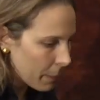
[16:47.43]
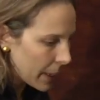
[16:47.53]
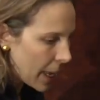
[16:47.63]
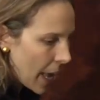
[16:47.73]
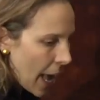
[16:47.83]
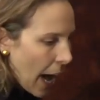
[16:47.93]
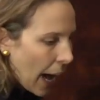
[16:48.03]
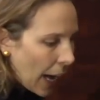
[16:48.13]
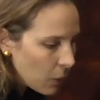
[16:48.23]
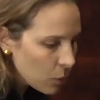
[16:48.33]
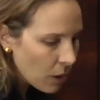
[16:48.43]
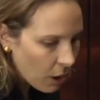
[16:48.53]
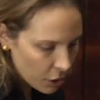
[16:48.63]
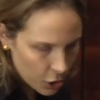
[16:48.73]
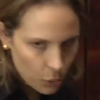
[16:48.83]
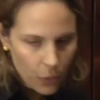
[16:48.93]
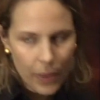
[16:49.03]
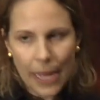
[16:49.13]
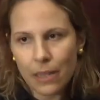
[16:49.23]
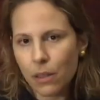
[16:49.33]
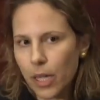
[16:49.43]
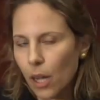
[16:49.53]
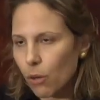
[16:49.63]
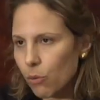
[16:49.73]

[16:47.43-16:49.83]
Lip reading: But I would argue that within